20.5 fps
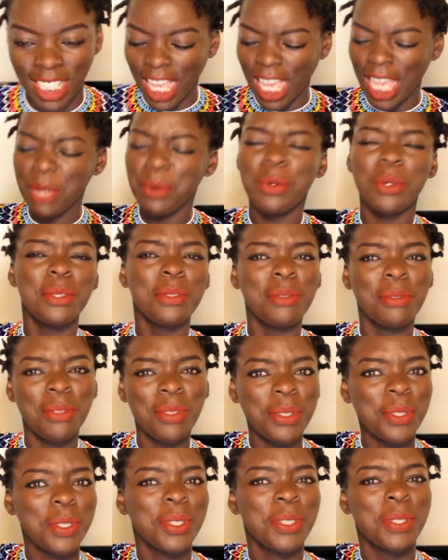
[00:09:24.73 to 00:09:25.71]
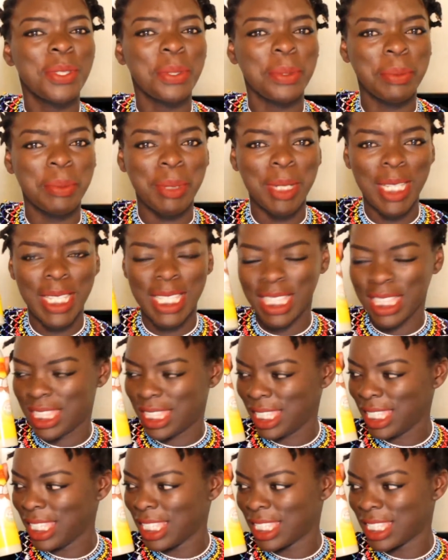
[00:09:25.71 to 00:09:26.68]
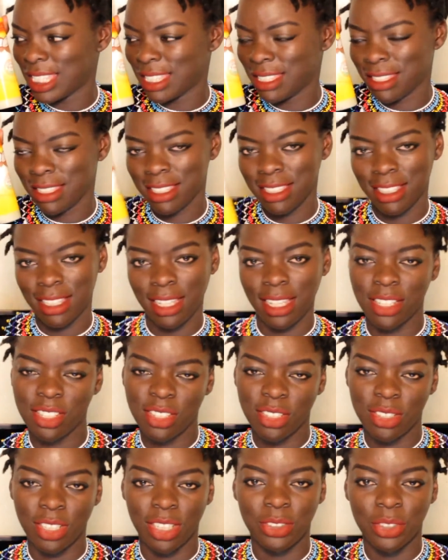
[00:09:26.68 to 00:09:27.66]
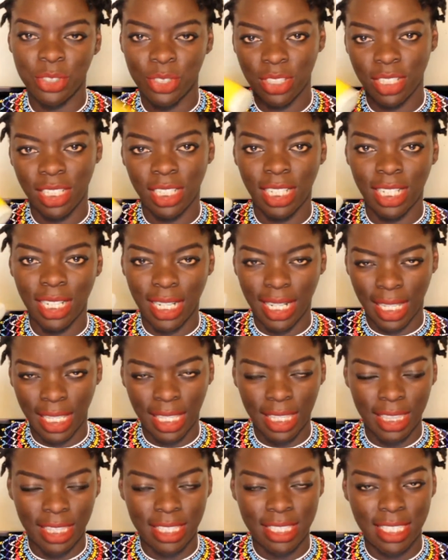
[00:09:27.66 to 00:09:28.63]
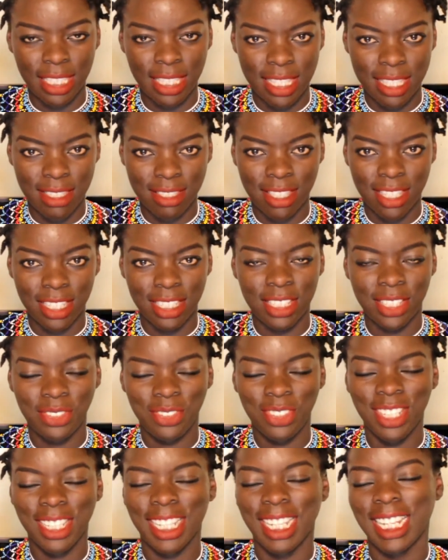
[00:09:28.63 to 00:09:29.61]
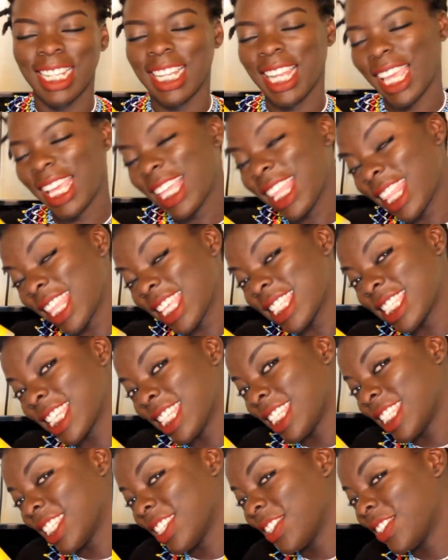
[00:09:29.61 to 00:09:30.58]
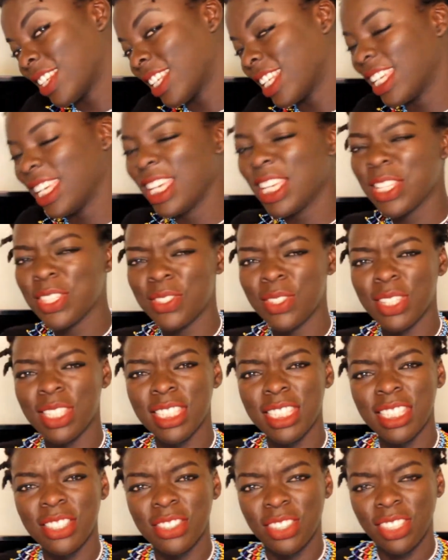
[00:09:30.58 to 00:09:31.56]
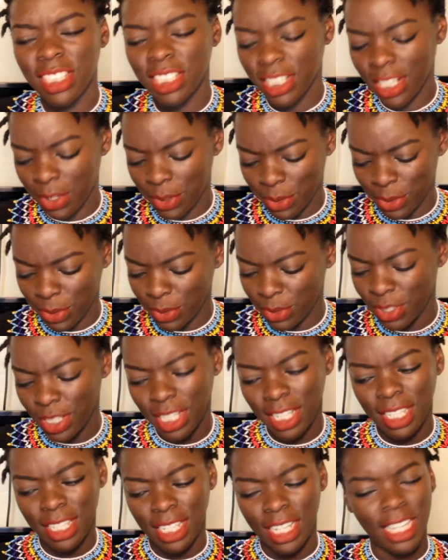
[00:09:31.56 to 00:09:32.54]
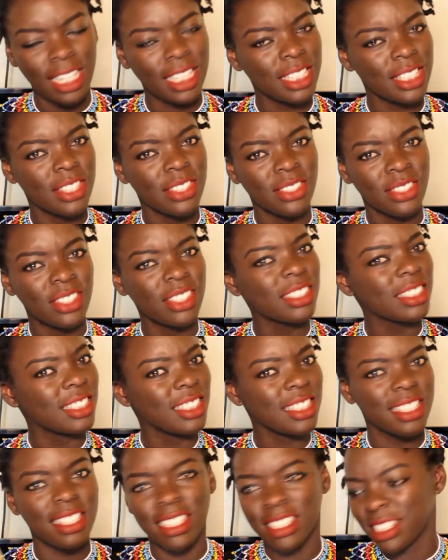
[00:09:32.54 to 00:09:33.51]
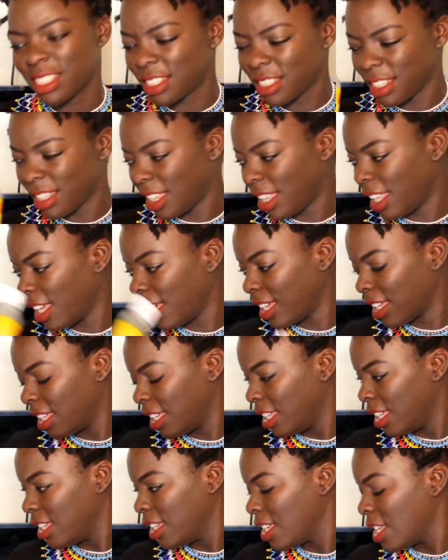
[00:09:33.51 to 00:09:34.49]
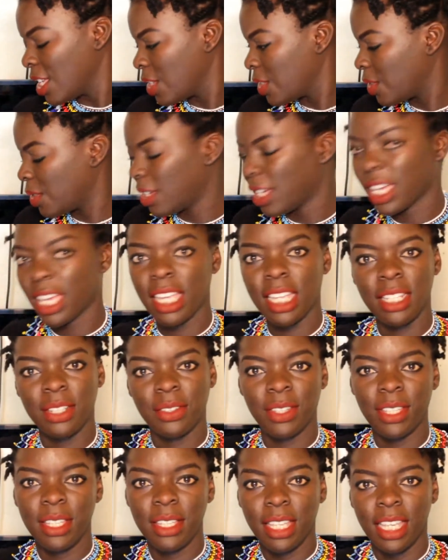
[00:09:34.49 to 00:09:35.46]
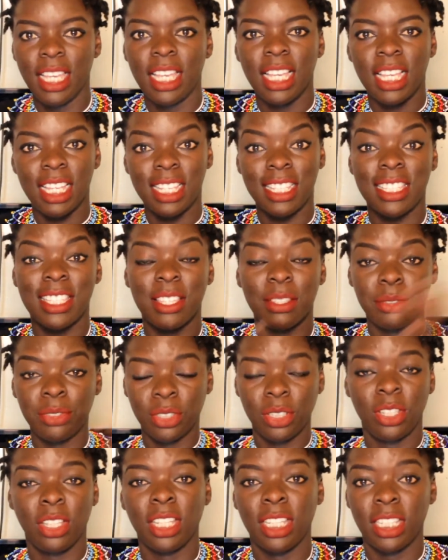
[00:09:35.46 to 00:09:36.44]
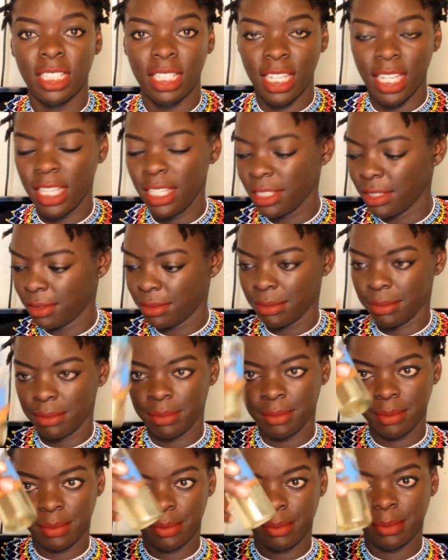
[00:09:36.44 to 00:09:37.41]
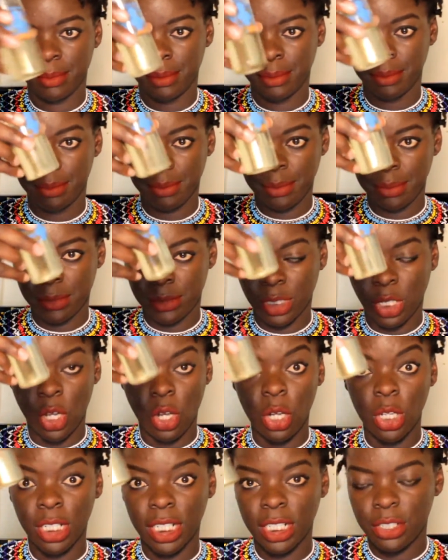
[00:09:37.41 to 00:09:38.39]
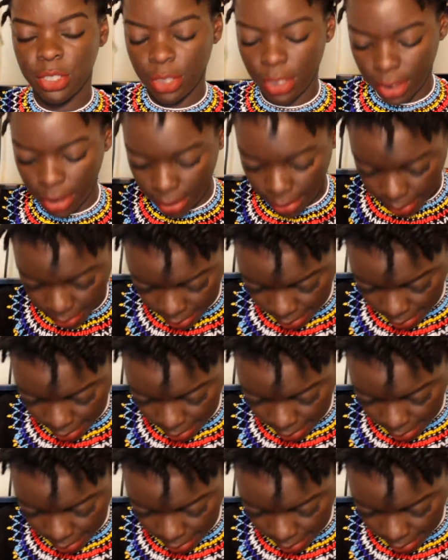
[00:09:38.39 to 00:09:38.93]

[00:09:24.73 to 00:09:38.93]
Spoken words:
I was forced to buy this. I don't usually like this scent. I don't even like the scent. So is it only Nakuru where Alison isn't there? So yeah, anyway, it's the following day. Coconut oil.